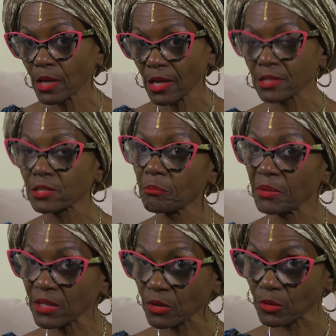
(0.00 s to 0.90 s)
It's the
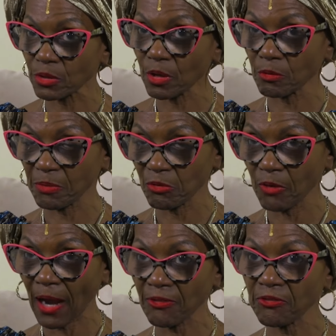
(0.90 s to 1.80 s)
beetle. It would be
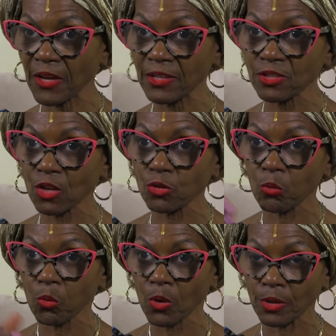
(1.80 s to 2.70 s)
right facing the
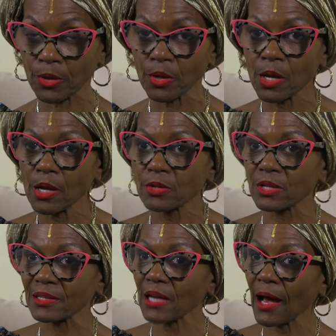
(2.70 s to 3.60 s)
water. So
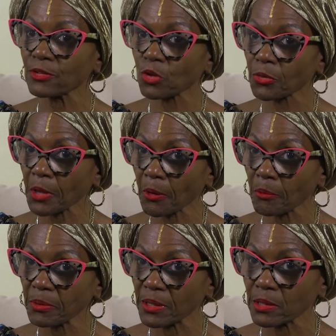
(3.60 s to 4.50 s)
that's
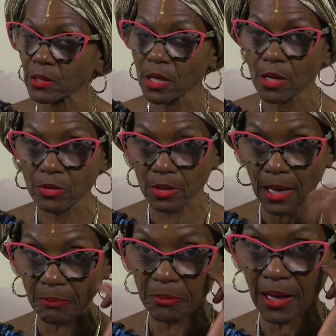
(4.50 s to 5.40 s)
hydrotherapy. So
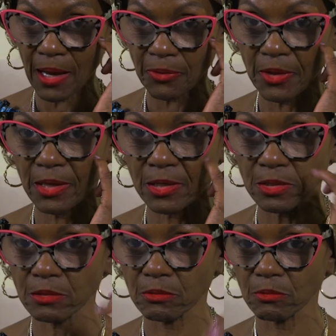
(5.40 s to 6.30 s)
that bath
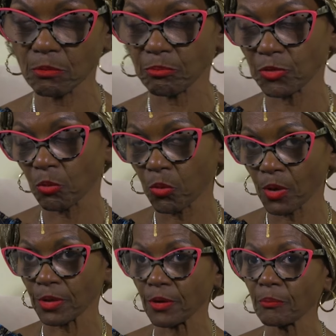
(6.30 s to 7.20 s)
is the
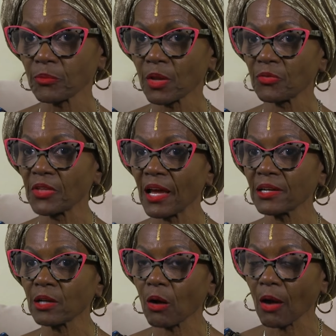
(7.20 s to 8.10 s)
water.
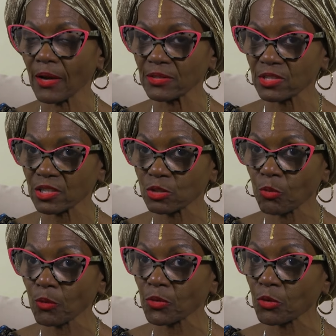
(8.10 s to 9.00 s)
Then our ancestors
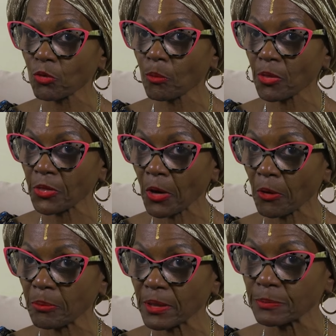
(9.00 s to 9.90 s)
worked with
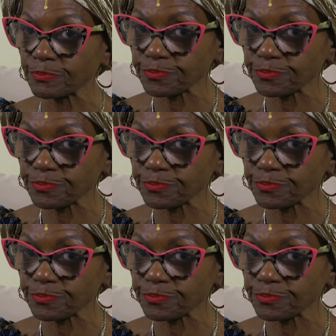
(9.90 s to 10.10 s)
aromatherapy.